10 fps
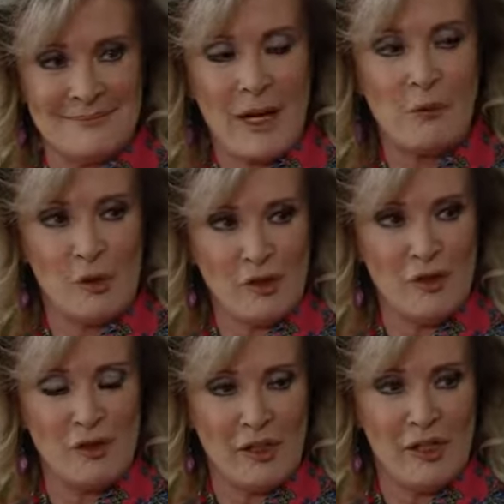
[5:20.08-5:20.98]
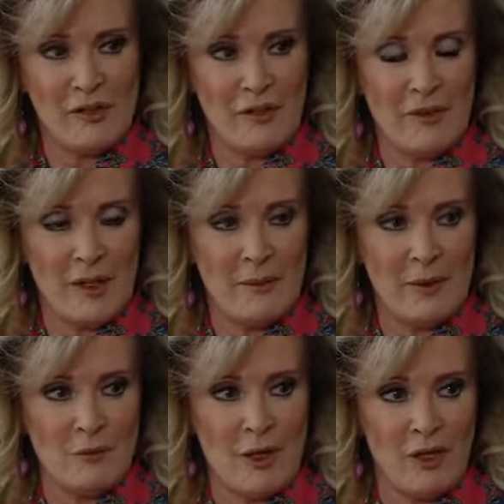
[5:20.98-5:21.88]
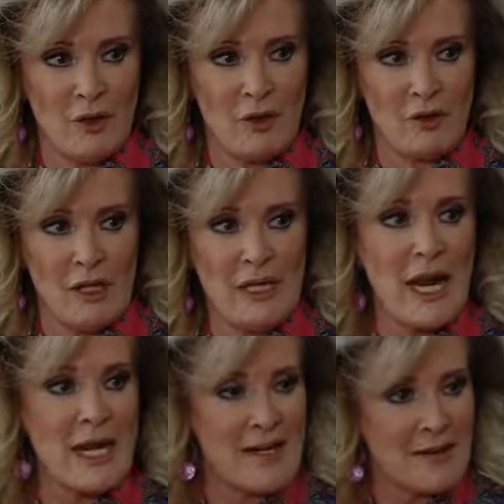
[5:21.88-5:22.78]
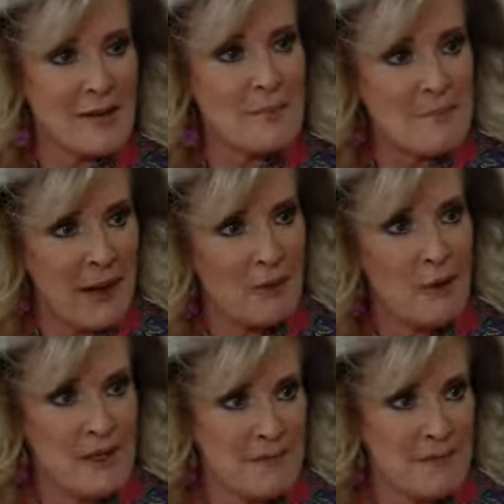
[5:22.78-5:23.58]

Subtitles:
I wish you'd changed the flaming record. He is a married